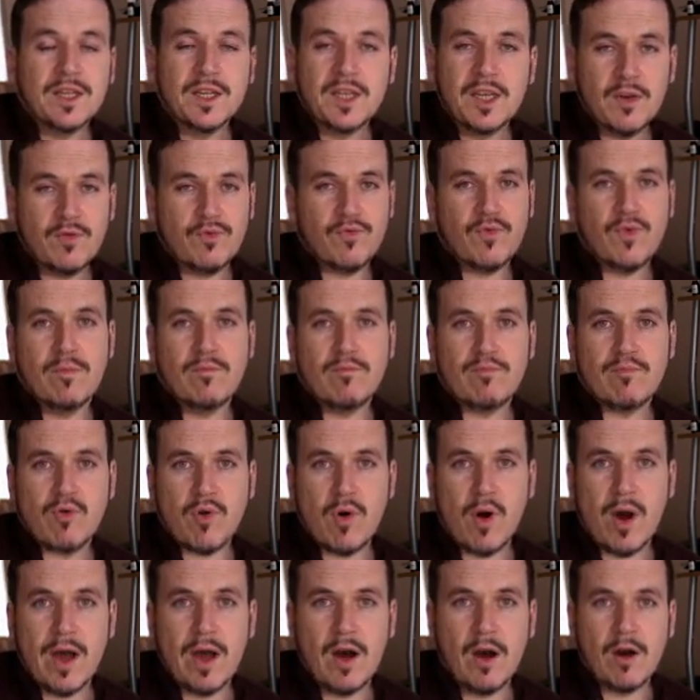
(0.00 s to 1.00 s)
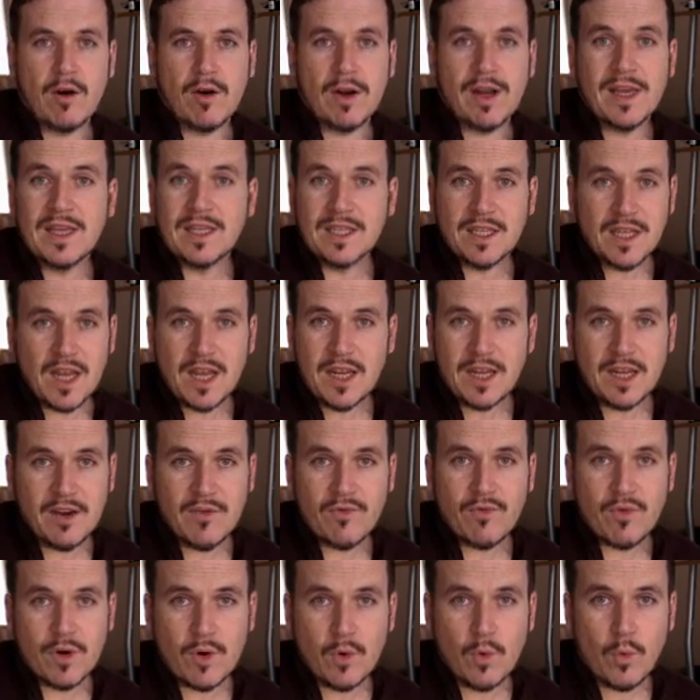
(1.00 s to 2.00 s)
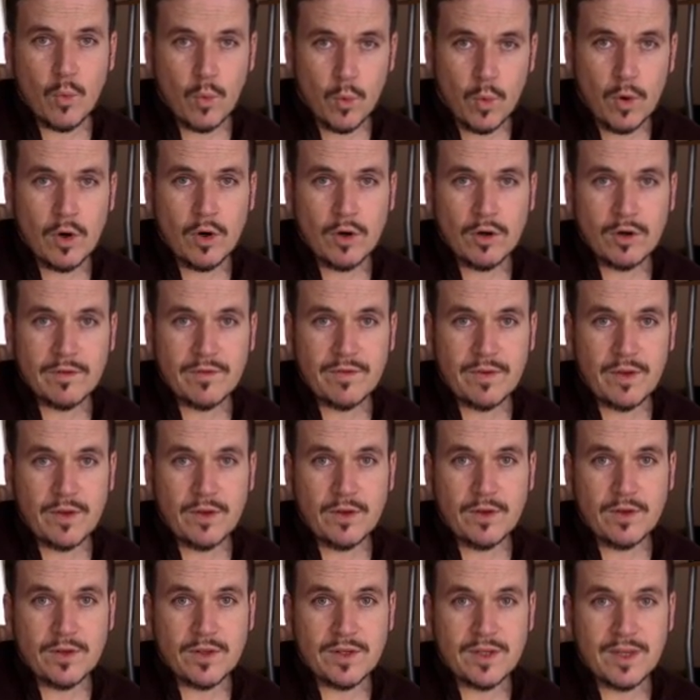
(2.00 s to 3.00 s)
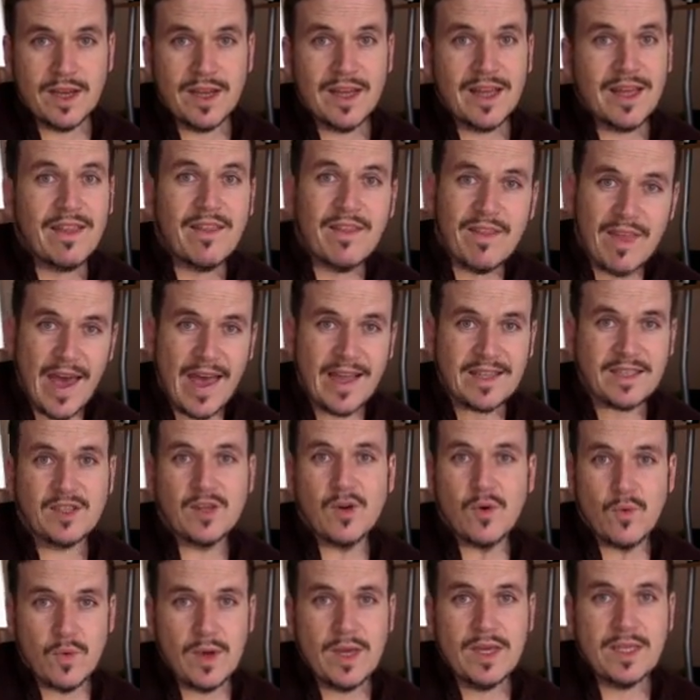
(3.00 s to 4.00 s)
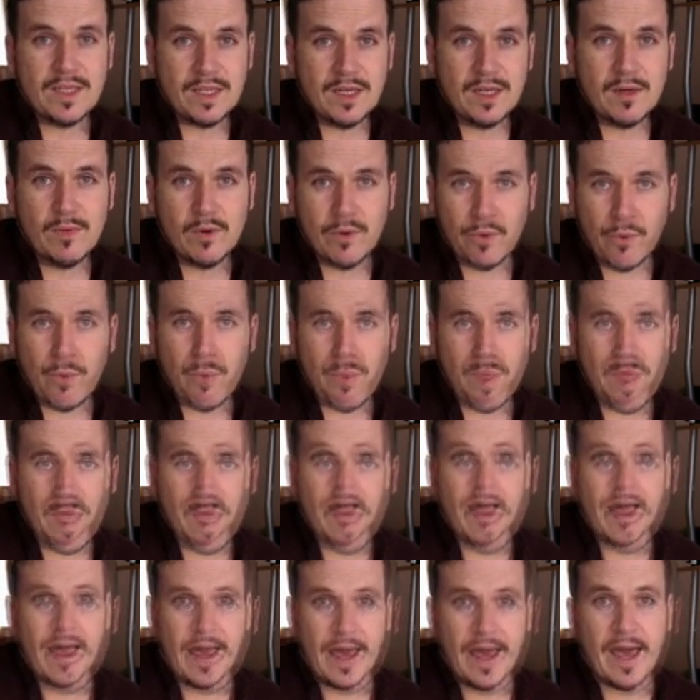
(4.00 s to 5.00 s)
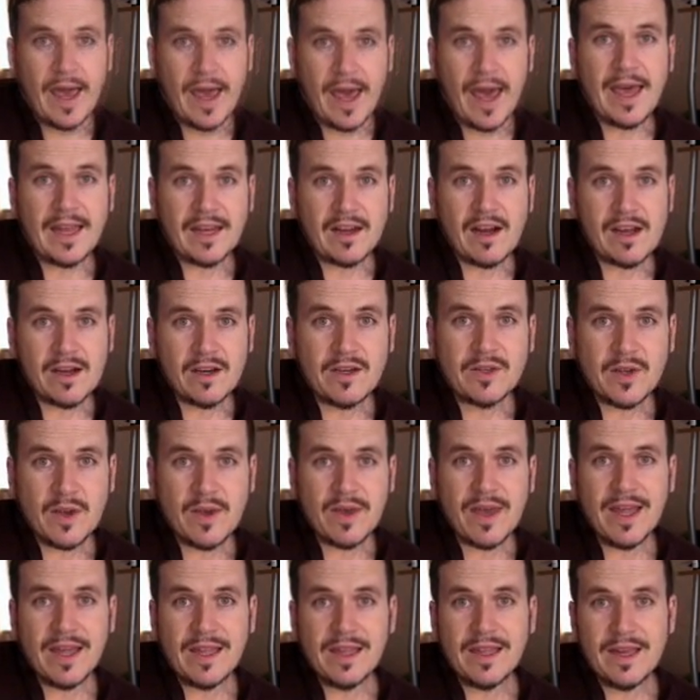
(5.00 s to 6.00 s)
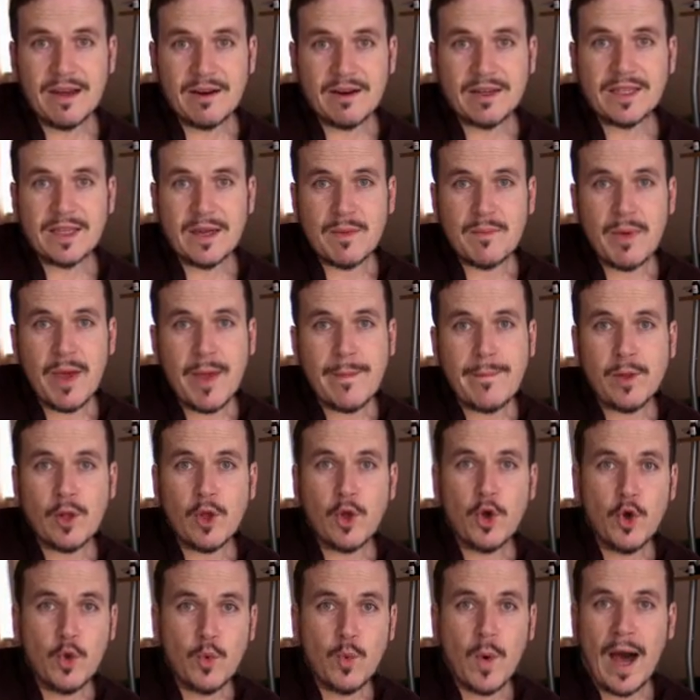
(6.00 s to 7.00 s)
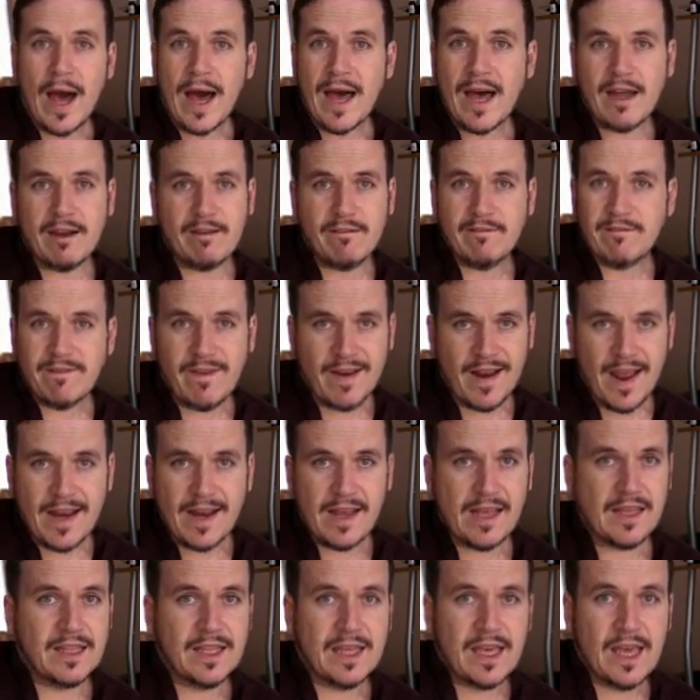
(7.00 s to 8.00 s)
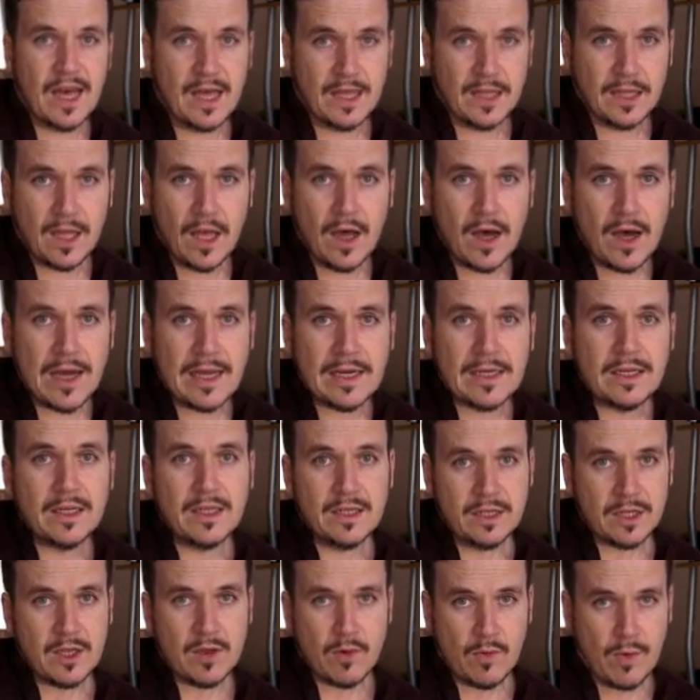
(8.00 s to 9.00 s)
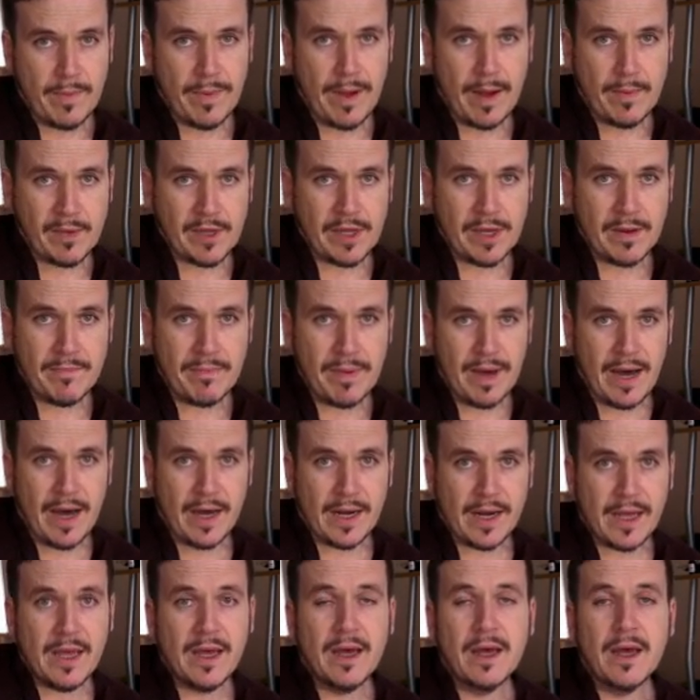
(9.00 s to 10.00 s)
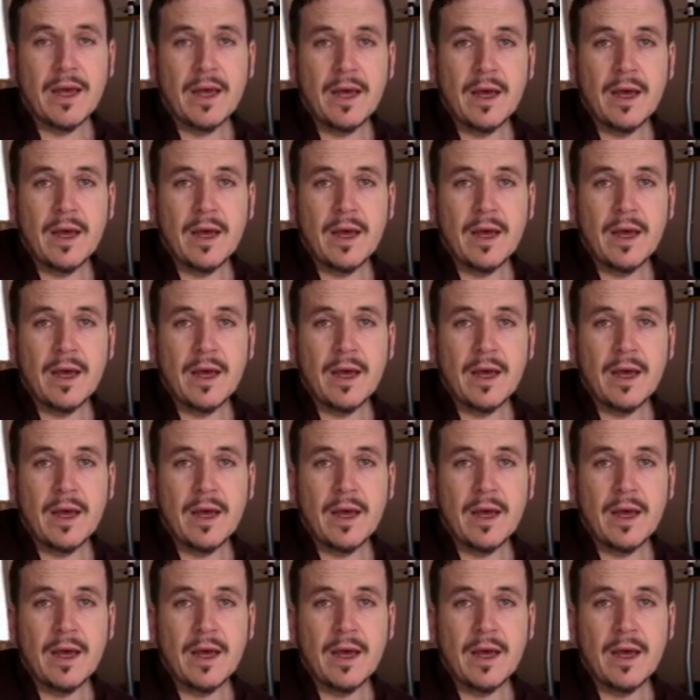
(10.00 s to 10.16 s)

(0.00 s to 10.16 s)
different priorities, different worldviews. That's a reasonable thing. And I also get there are some people who aren't fanatically aligned to the Republican Party,